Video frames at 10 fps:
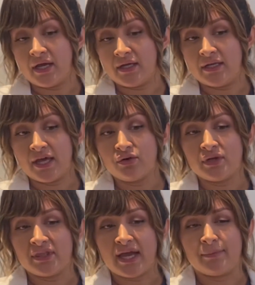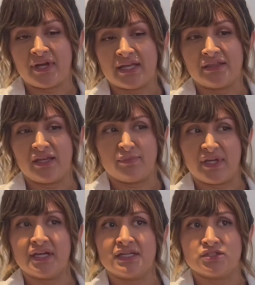Not only that, but I think
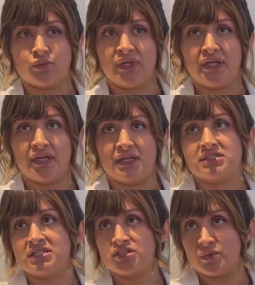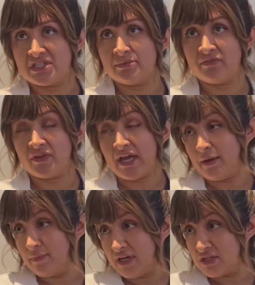because we assist with some of the
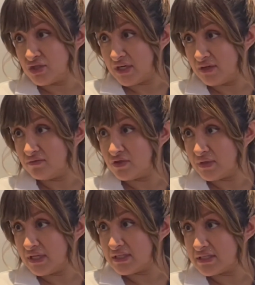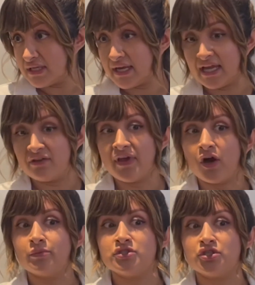administrative duties, it kind of
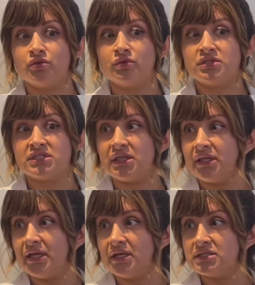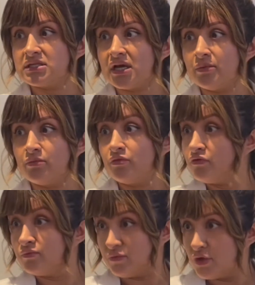helps you see things,
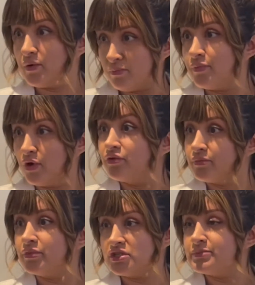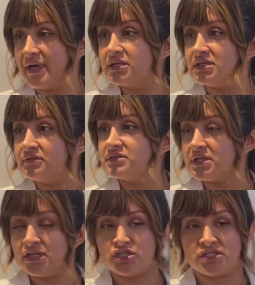both perspectives,
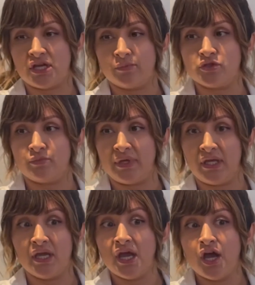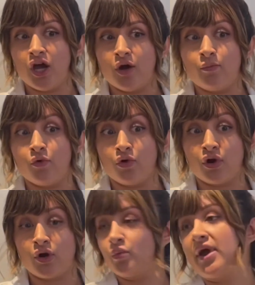and it just helps you be a
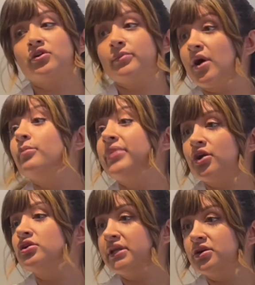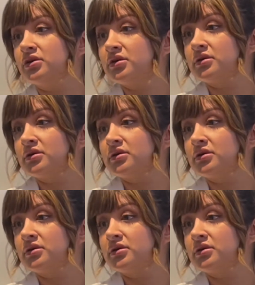more roundabout, better leader.